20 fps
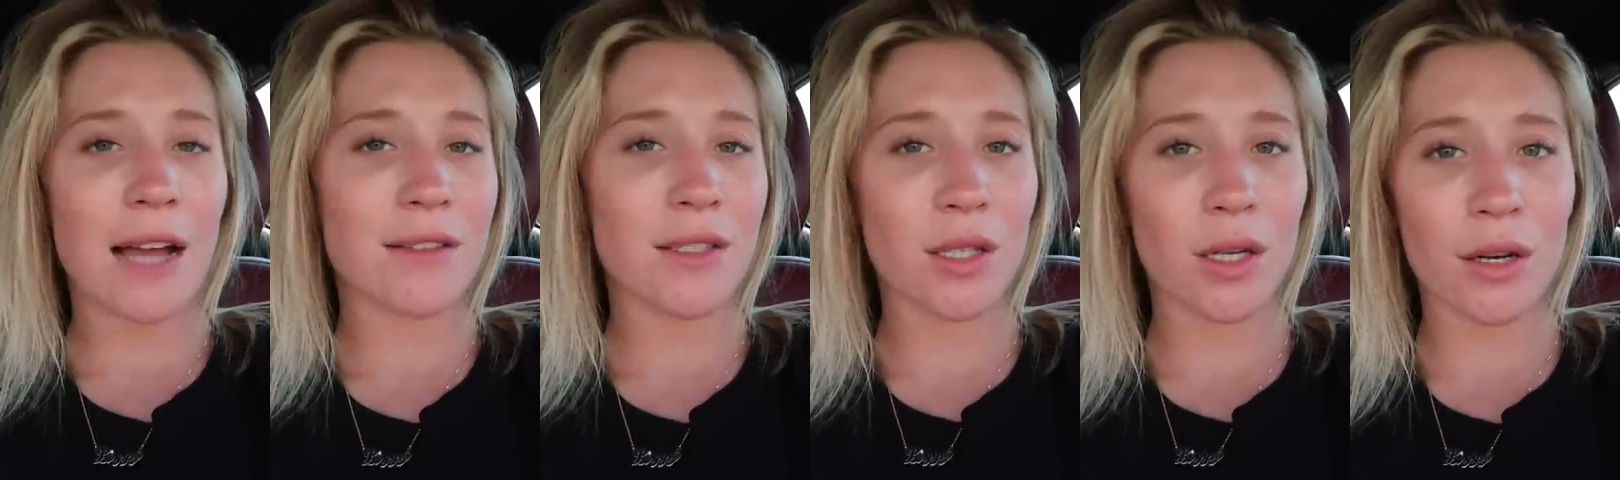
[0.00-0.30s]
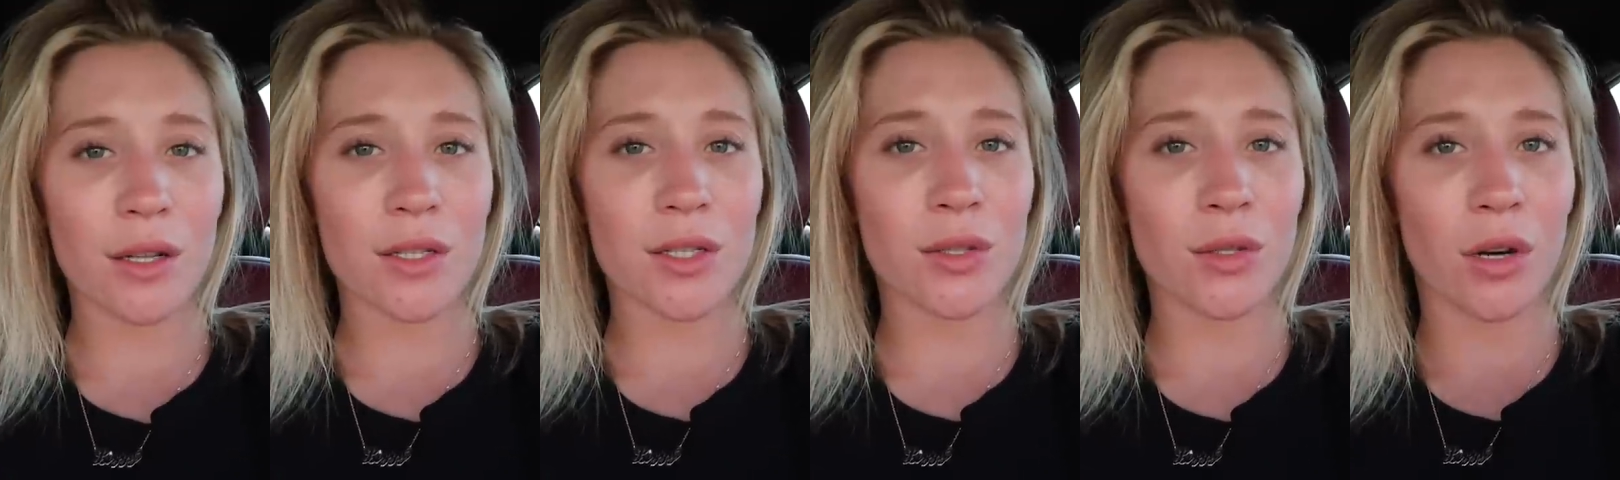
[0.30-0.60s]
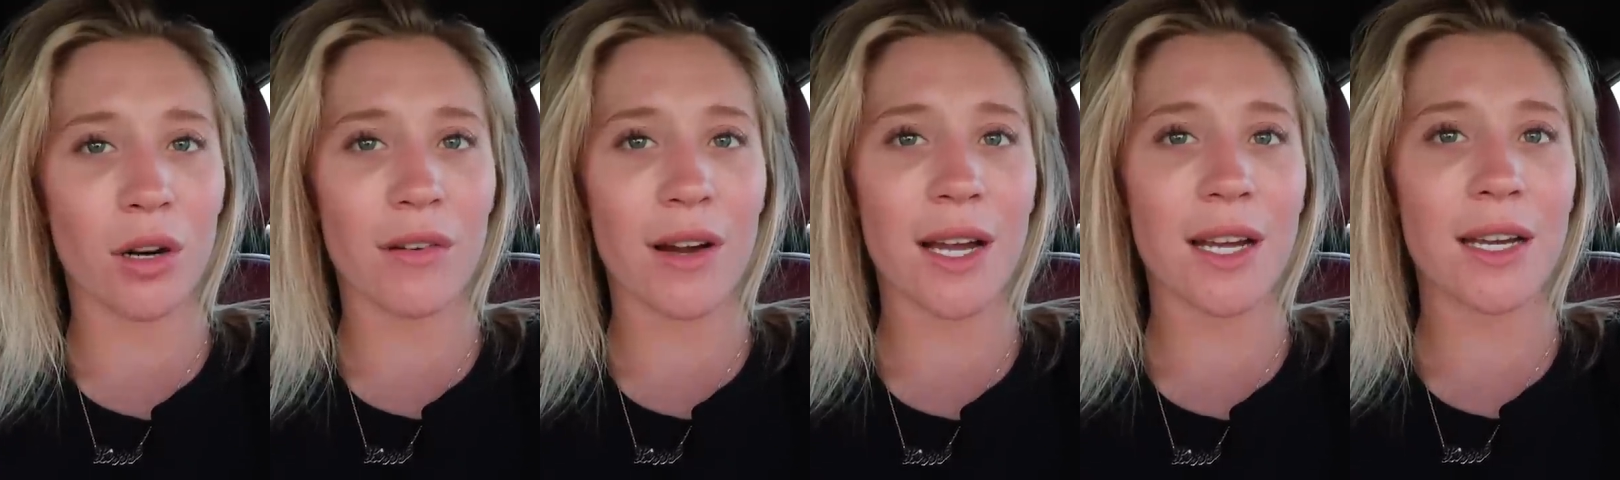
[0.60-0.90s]
I have to go to the
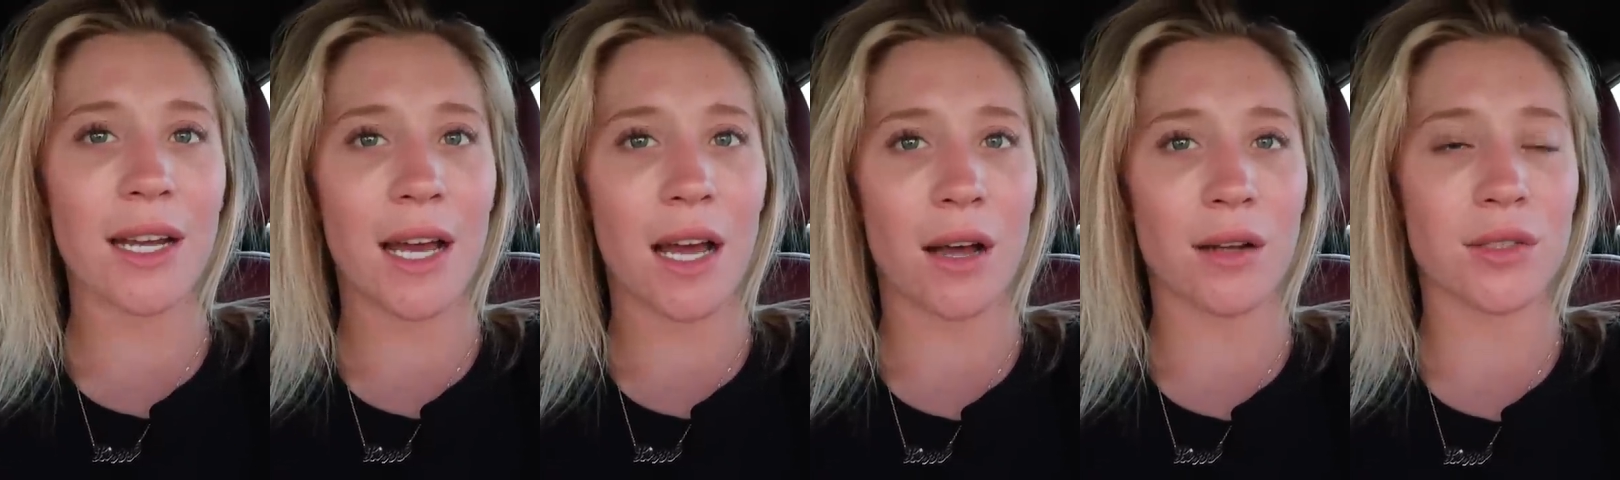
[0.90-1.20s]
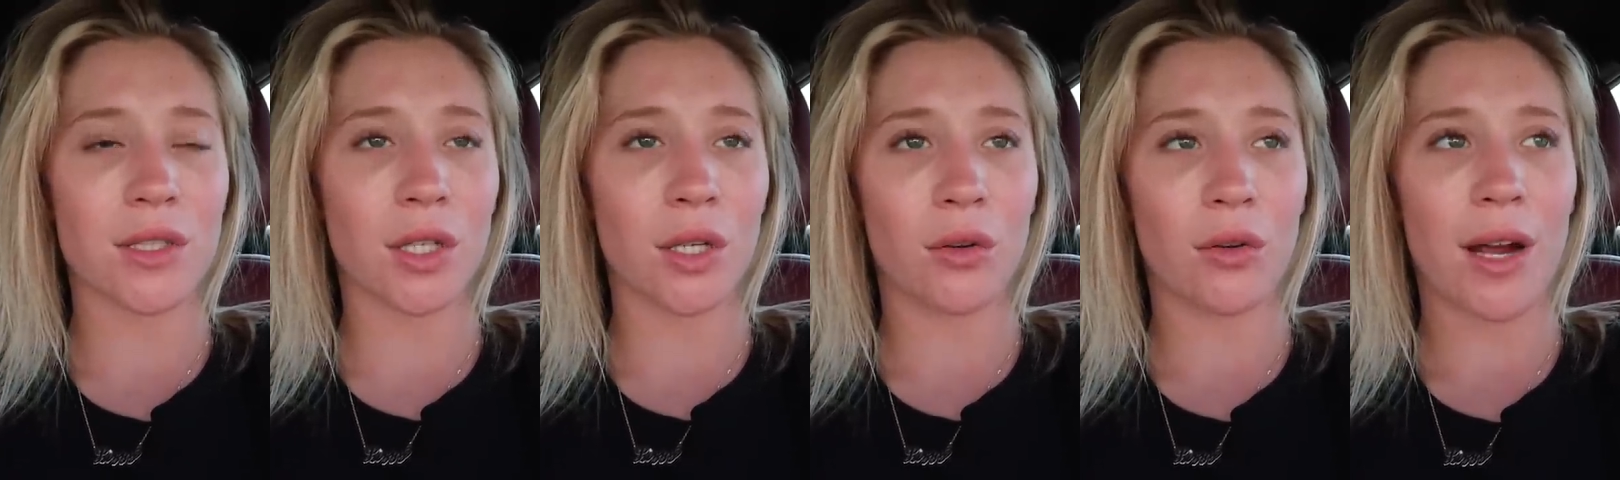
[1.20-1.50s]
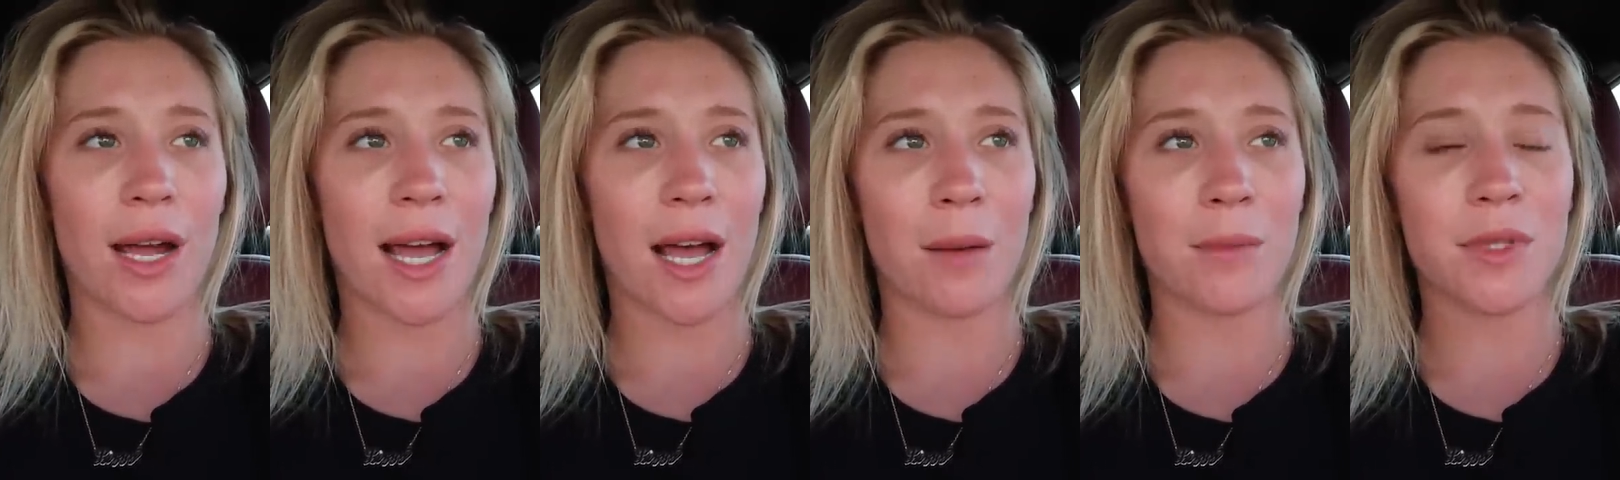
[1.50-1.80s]
store right now to
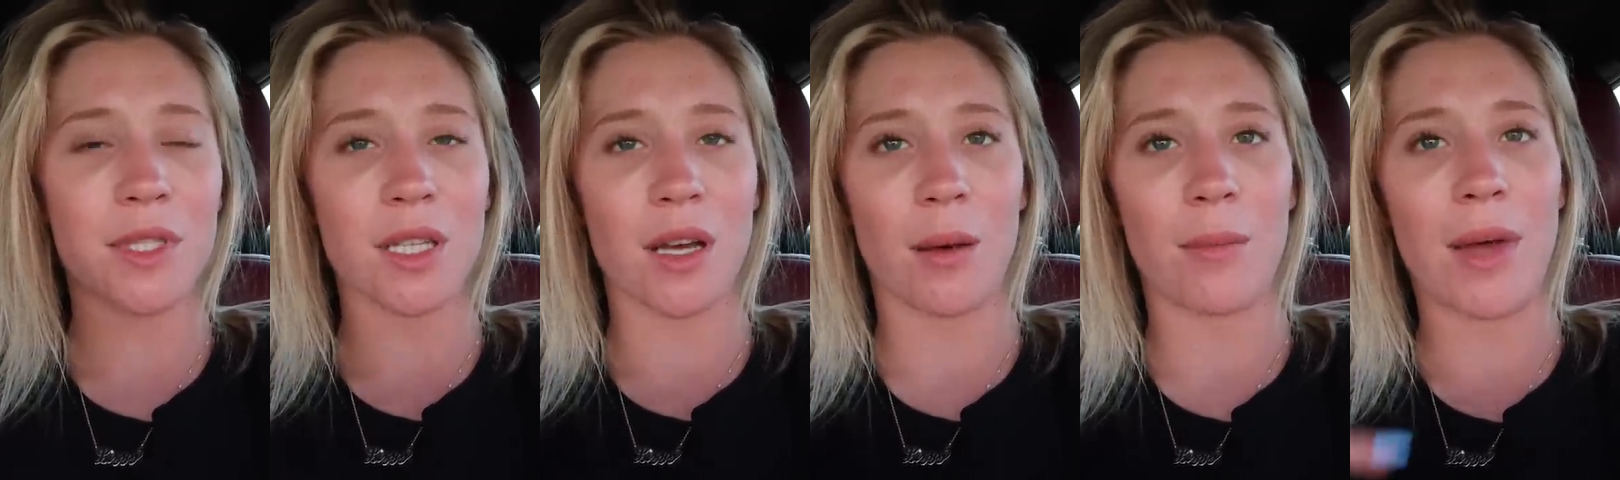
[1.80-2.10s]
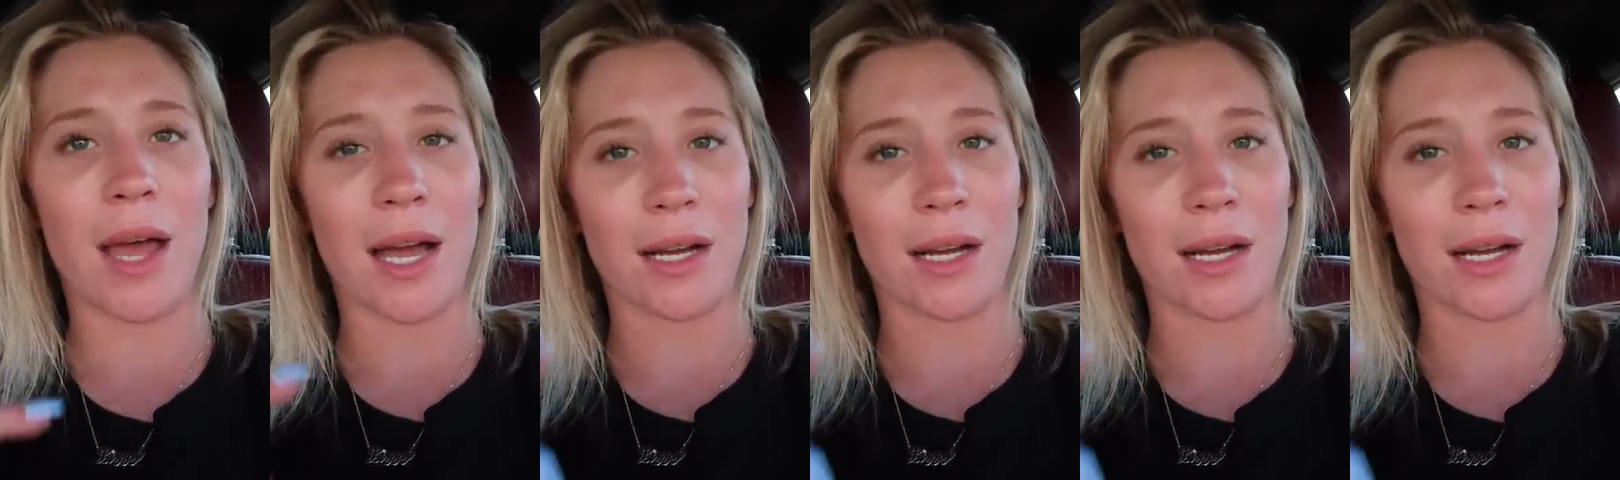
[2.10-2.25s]
grab some